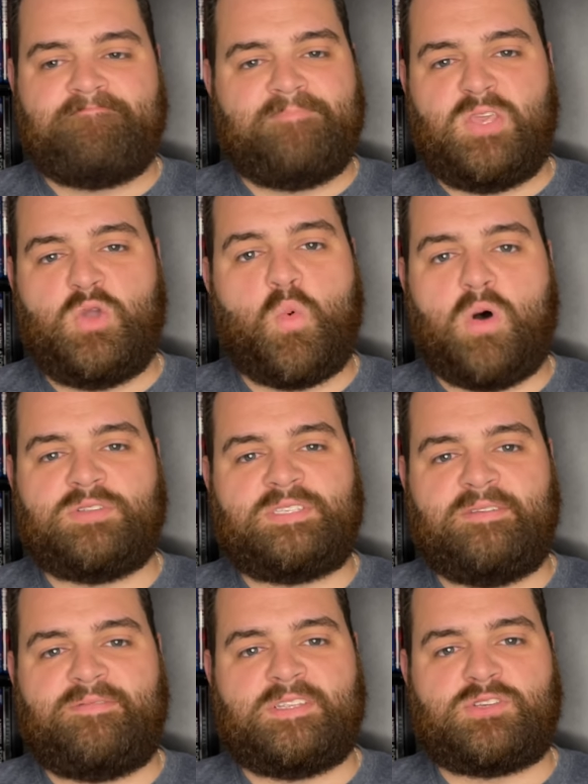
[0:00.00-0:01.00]
you won't
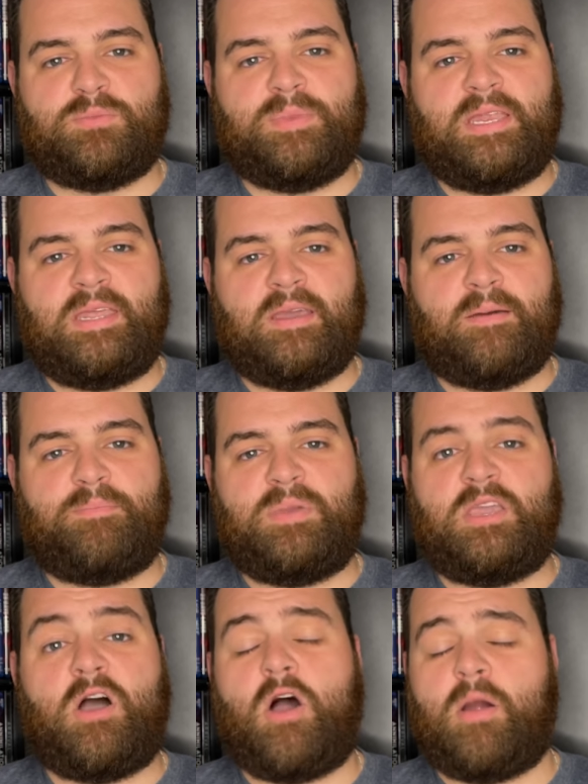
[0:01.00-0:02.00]
see physical media
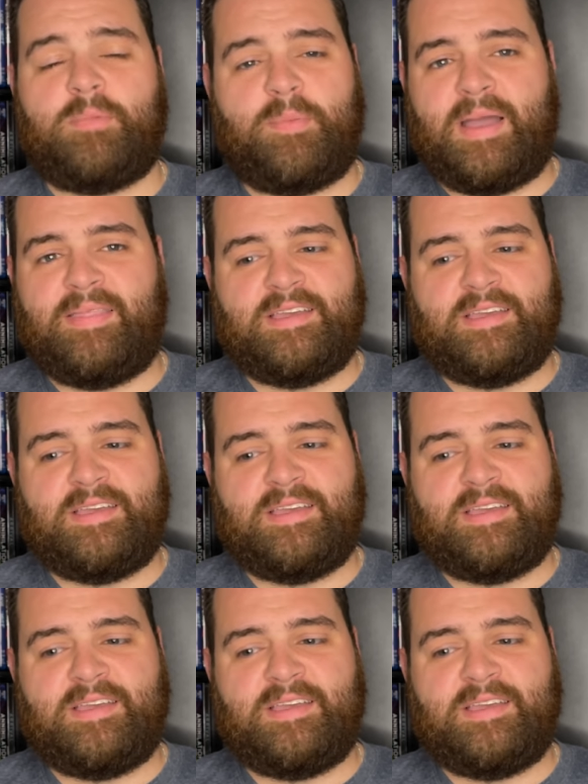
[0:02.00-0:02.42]
be harmed by